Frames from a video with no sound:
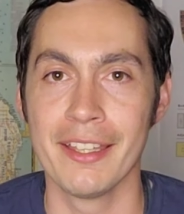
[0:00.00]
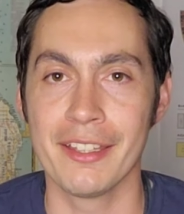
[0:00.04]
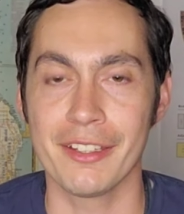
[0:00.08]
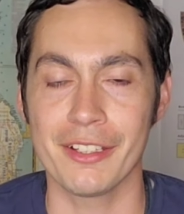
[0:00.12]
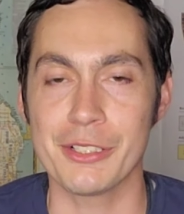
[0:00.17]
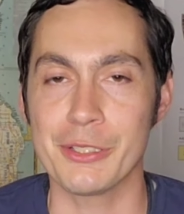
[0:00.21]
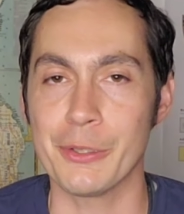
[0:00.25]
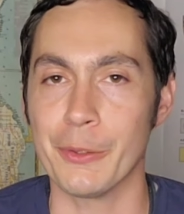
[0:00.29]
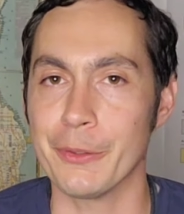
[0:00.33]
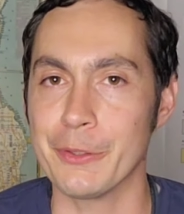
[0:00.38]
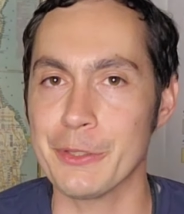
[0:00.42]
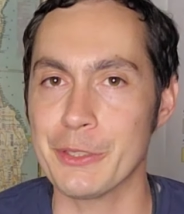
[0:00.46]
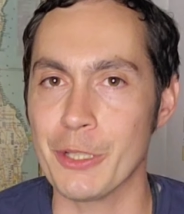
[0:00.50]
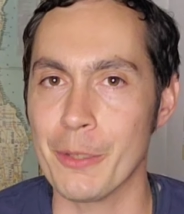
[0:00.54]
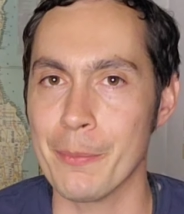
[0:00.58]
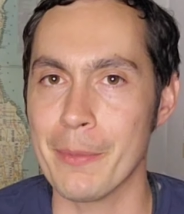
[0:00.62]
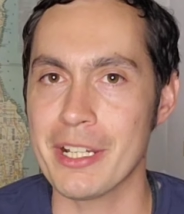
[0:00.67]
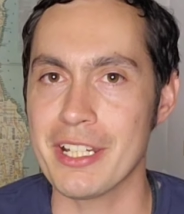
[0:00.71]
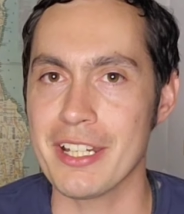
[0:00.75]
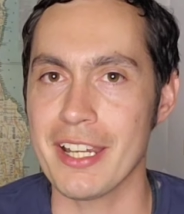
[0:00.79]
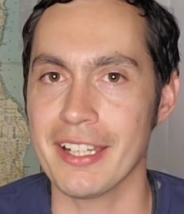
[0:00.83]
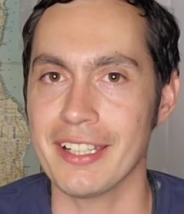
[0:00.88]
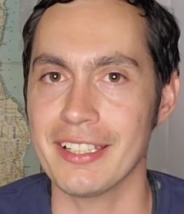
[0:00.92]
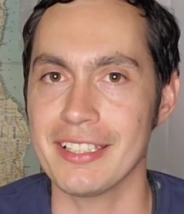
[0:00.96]
there's only so
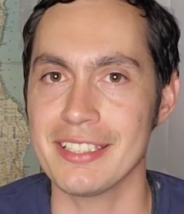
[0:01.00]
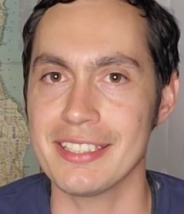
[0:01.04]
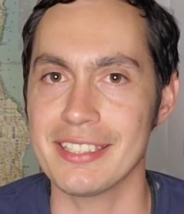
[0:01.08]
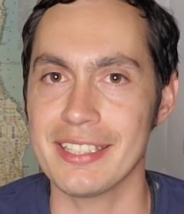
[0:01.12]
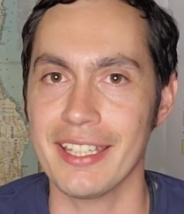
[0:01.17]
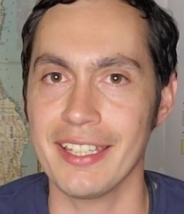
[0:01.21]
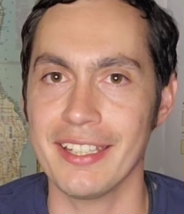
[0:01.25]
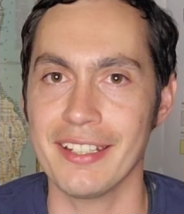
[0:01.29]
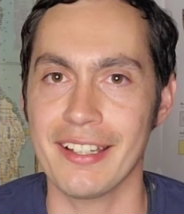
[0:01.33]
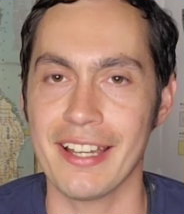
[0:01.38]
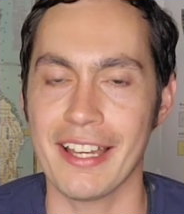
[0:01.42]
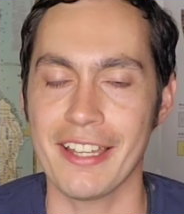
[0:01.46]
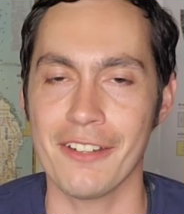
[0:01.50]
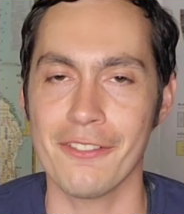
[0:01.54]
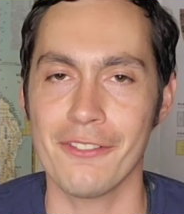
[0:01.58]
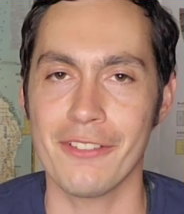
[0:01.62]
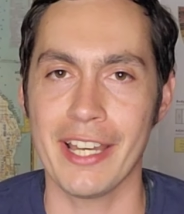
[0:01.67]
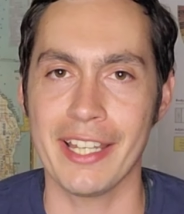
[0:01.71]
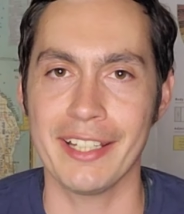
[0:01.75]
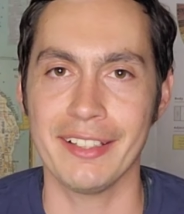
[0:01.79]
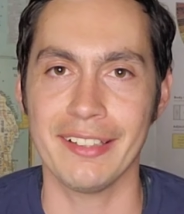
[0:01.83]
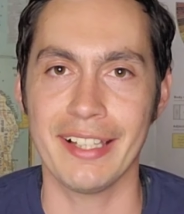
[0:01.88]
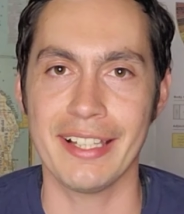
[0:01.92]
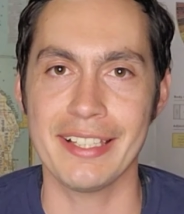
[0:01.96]
much I can say to kind of
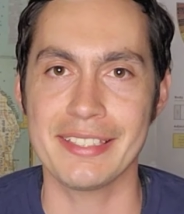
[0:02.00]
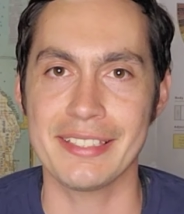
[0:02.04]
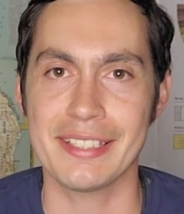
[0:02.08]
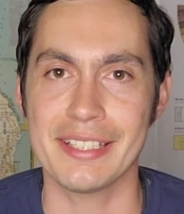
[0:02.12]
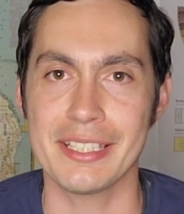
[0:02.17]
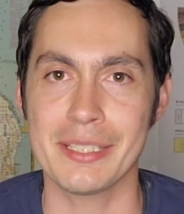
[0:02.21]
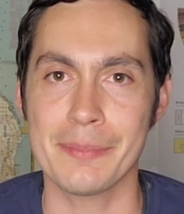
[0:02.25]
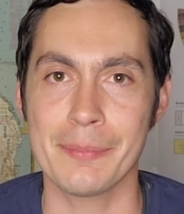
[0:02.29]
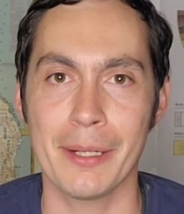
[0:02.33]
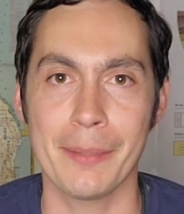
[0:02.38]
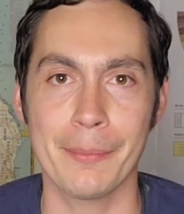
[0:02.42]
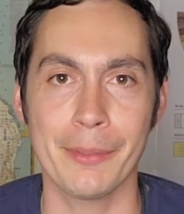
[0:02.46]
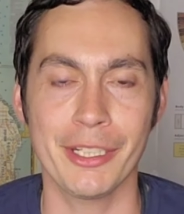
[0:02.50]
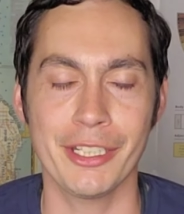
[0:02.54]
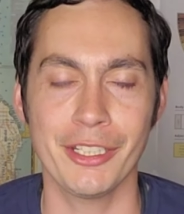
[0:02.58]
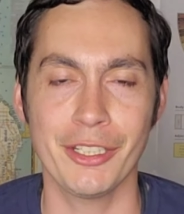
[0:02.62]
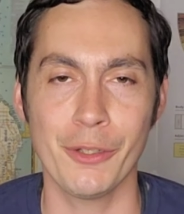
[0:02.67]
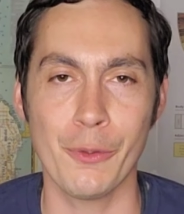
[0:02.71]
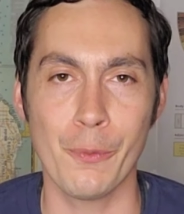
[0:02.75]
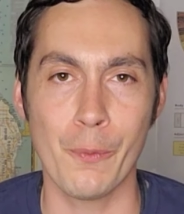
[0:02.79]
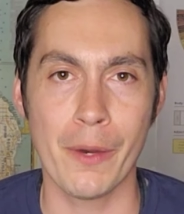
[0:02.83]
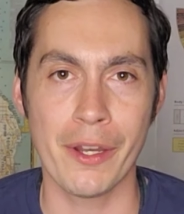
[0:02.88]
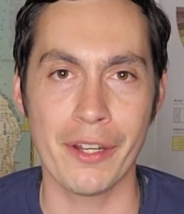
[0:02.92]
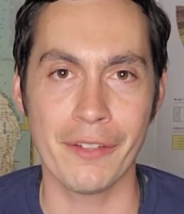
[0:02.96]
finalize this. But I'm going to
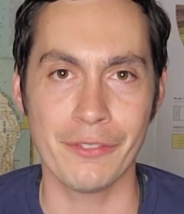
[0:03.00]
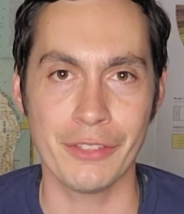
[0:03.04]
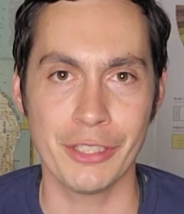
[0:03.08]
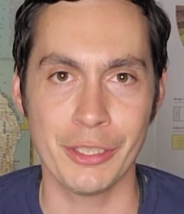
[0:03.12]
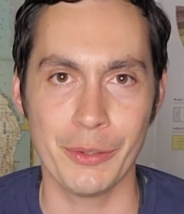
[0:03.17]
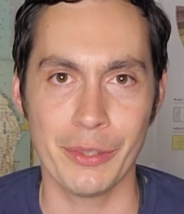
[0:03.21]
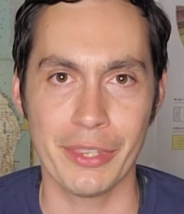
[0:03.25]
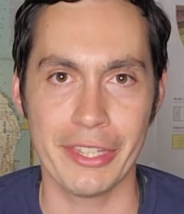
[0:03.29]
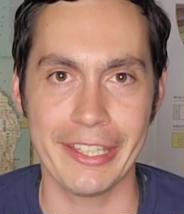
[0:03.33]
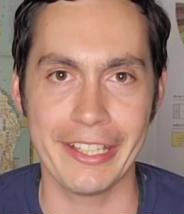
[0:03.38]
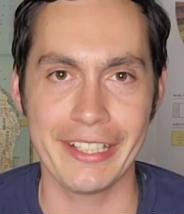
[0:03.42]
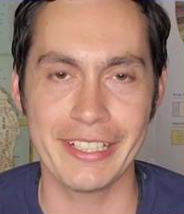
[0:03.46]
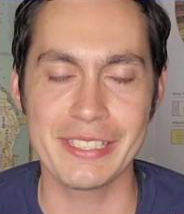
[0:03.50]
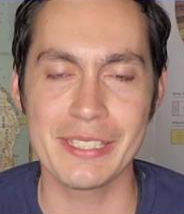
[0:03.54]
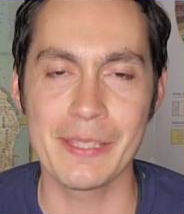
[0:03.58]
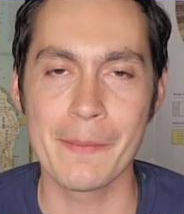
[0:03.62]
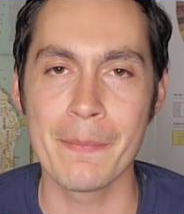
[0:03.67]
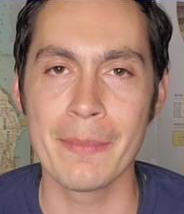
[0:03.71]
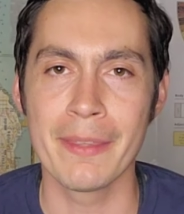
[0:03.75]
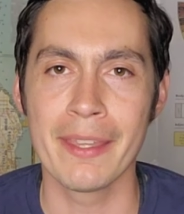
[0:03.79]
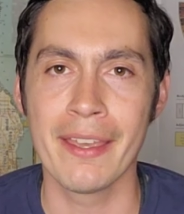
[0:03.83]
do one of two things.